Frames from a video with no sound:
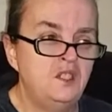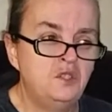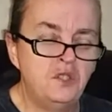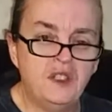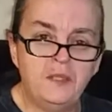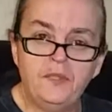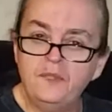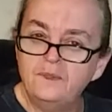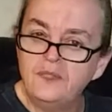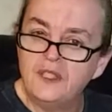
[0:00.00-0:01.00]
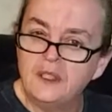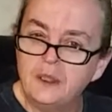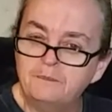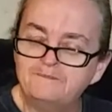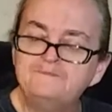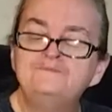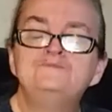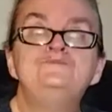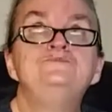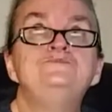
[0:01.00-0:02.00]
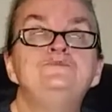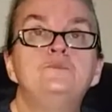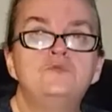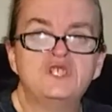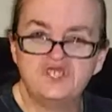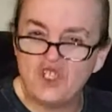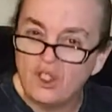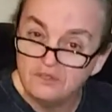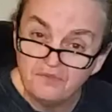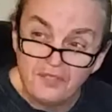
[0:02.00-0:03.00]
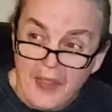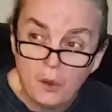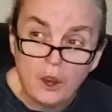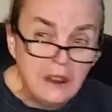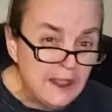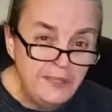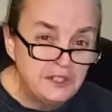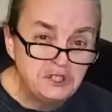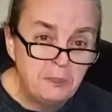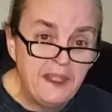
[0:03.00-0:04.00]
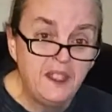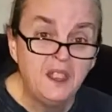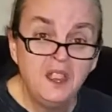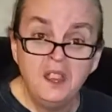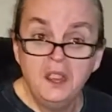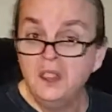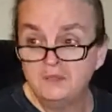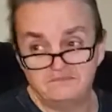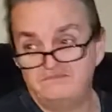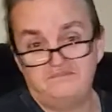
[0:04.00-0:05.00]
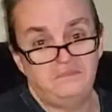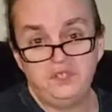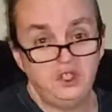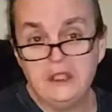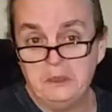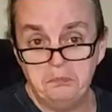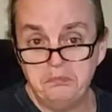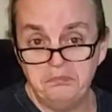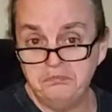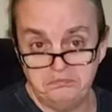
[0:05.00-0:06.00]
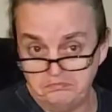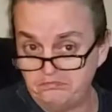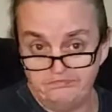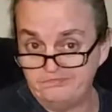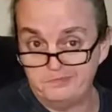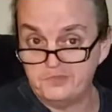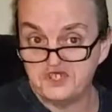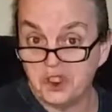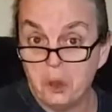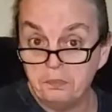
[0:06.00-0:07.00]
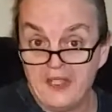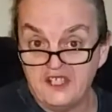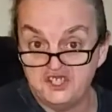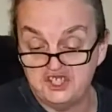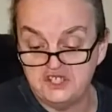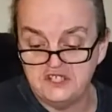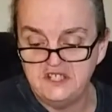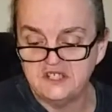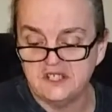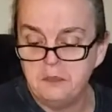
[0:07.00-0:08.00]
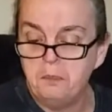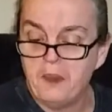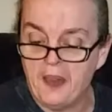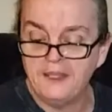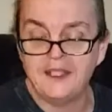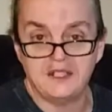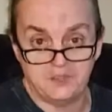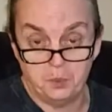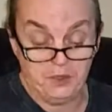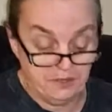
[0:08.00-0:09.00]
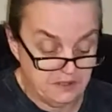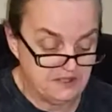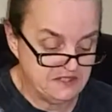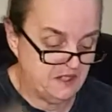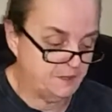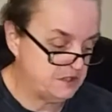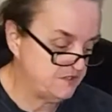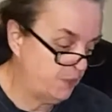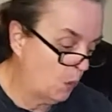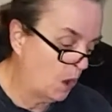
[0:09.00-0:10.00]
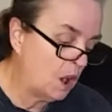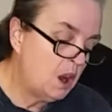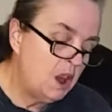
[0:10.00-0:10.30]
you know, the salt and flour clay that you make. You can sculpt that just as easily, but that's what this stuff is for.